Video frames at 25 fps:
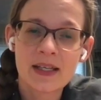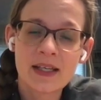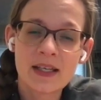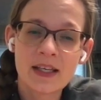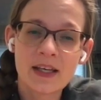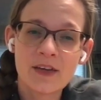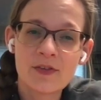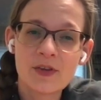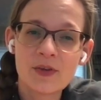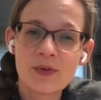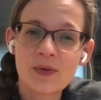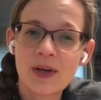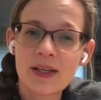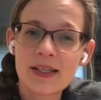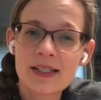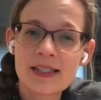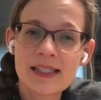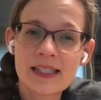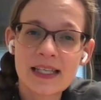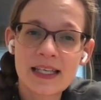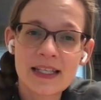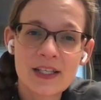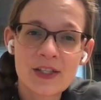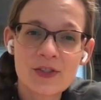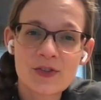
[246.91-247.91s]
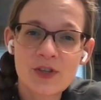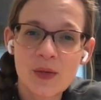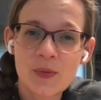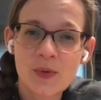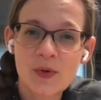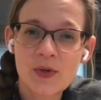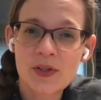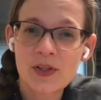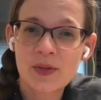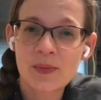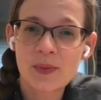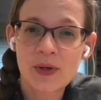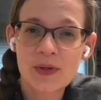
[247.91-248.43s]
If you run into any trouble
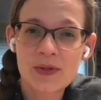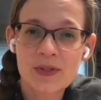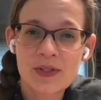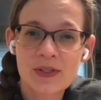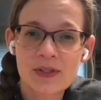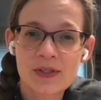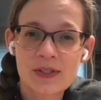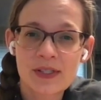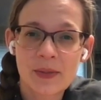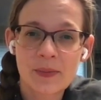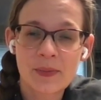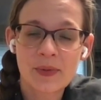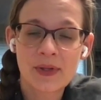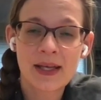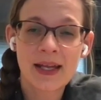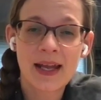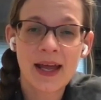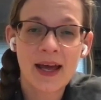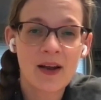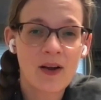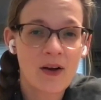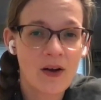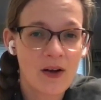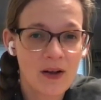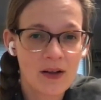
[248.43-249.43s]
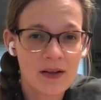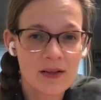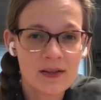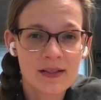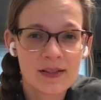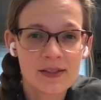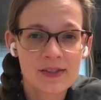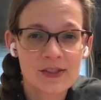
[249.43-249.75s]
with the poster template at all,